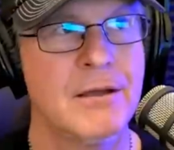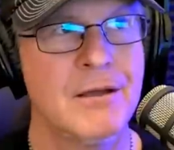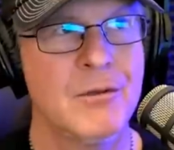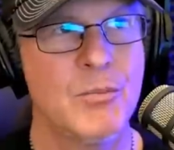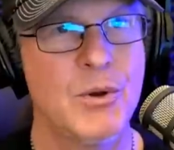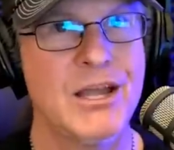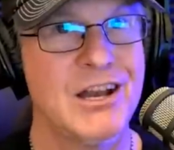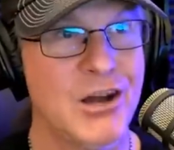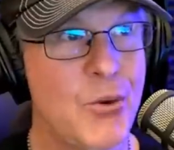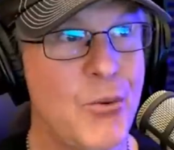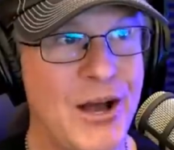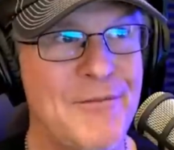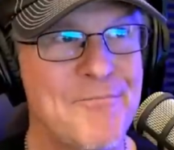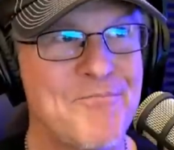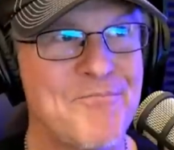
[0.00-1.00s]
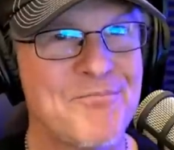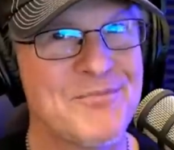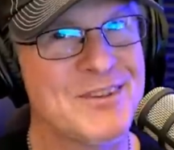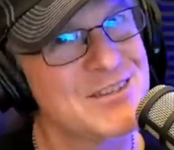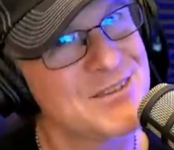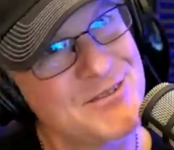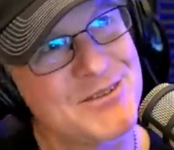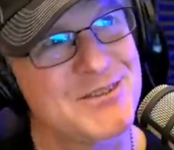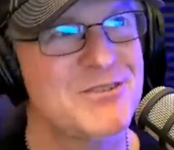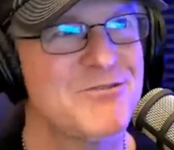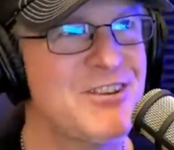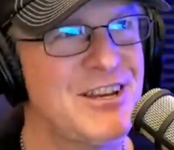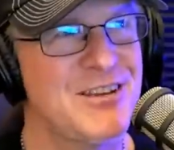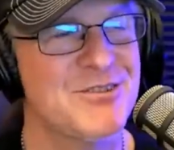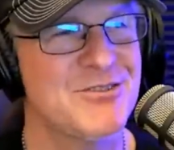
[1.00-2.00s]
But you know what? As soon as this
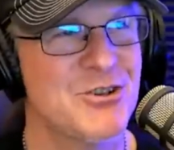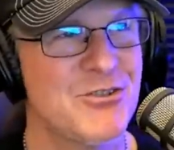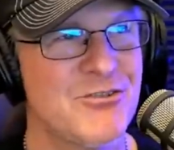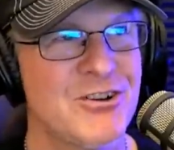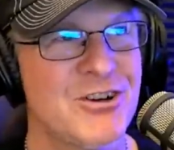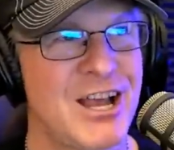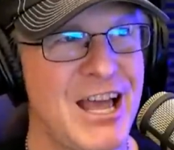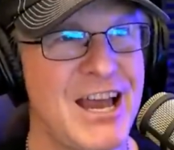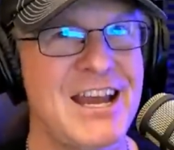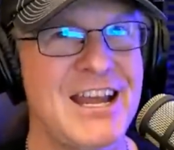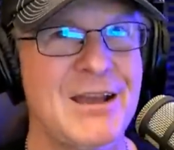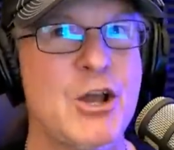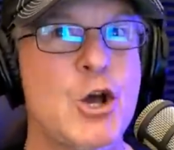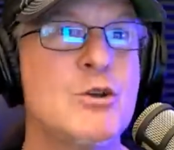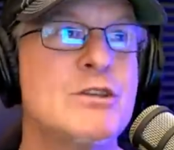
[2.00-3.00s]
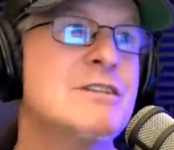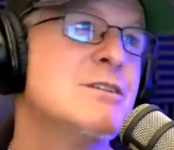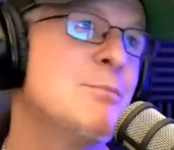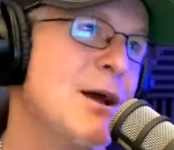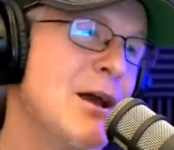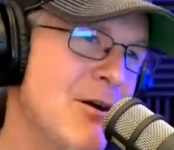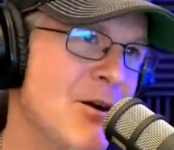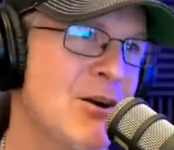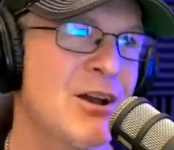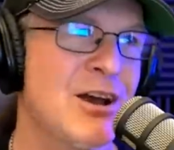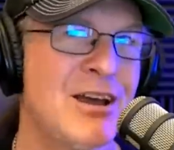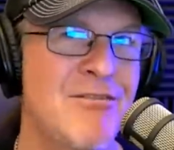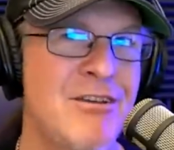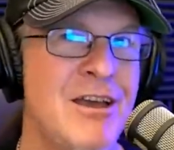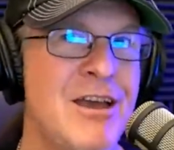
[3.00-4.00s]
video is over and it goes into my
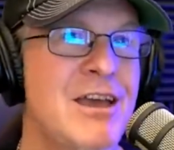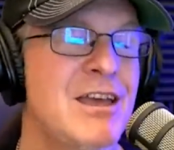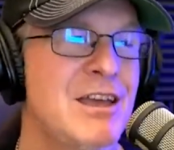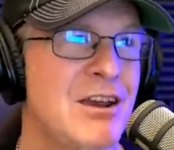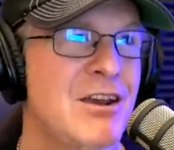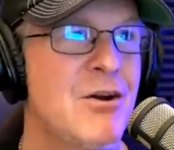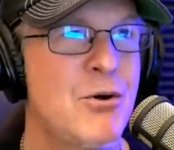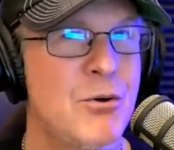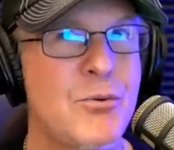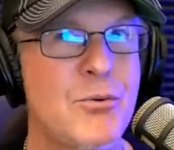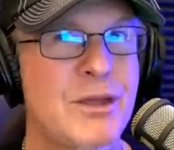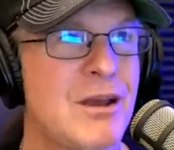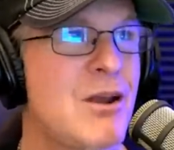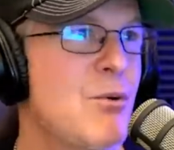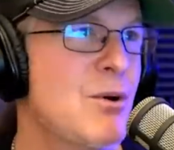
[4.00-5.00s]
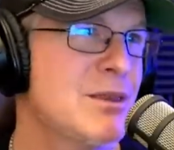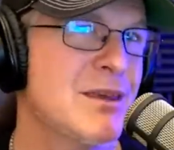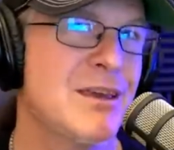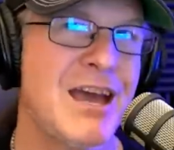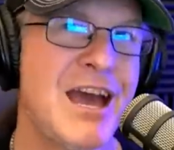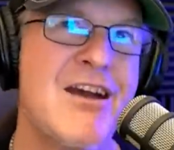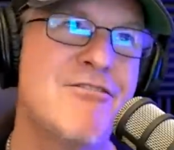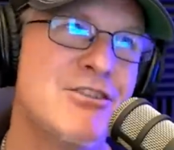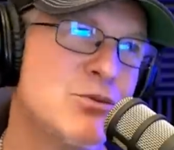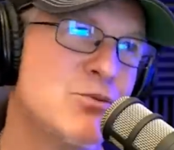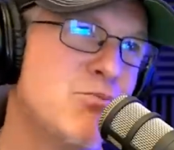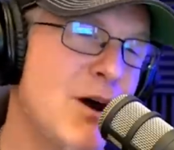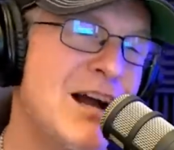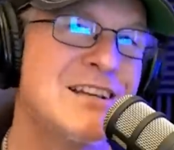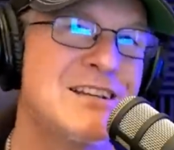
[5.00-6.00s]
archive, you know who, you know what the average
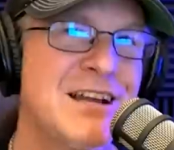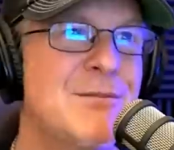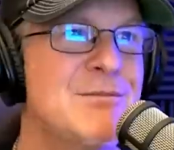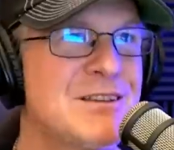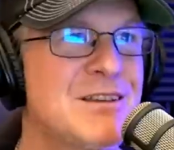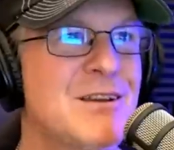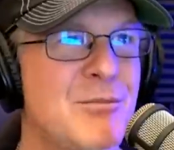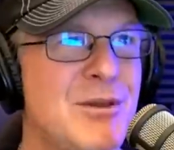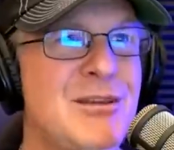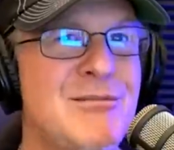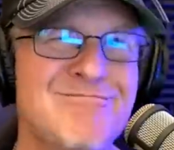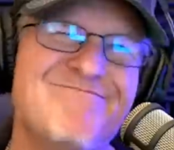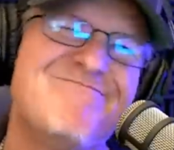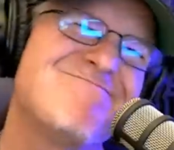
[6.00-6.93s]
watch time is going to be?